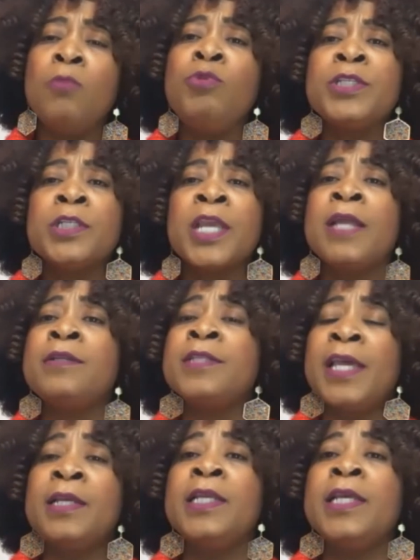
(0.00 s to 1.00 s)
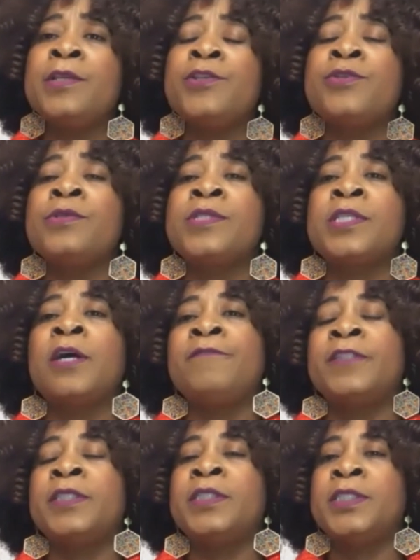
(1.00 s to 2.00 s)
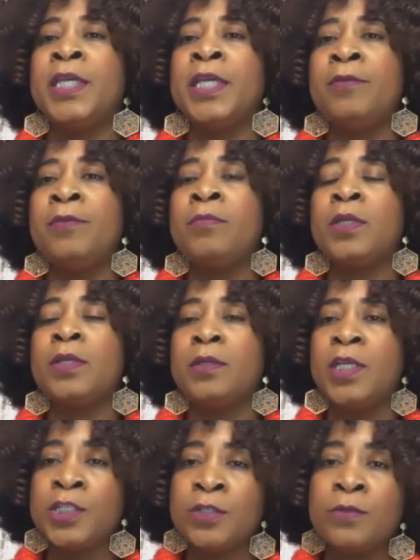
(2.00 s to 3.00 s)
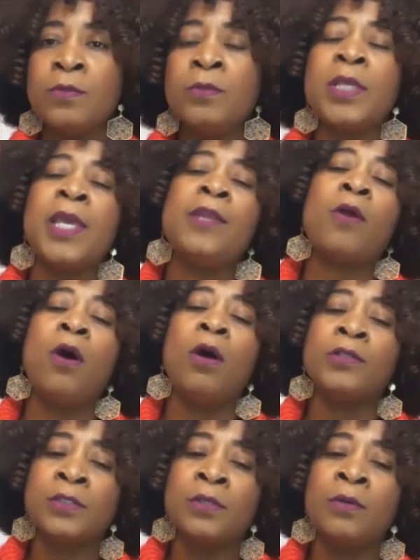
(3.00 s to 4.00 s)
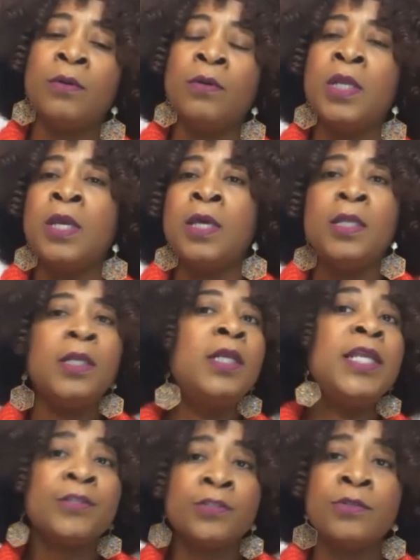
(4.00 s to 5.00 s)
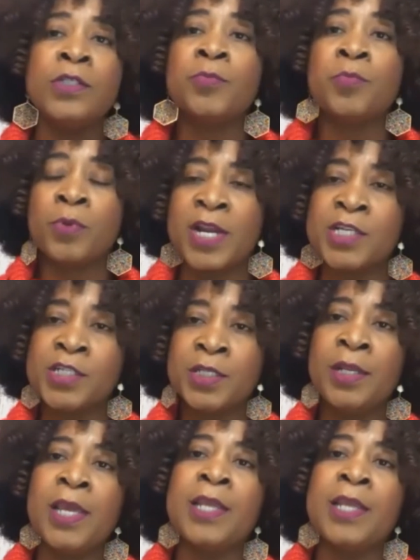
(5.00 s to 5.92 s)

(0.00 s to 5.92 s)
which can then lead to self-esteem issues and also lead to depression and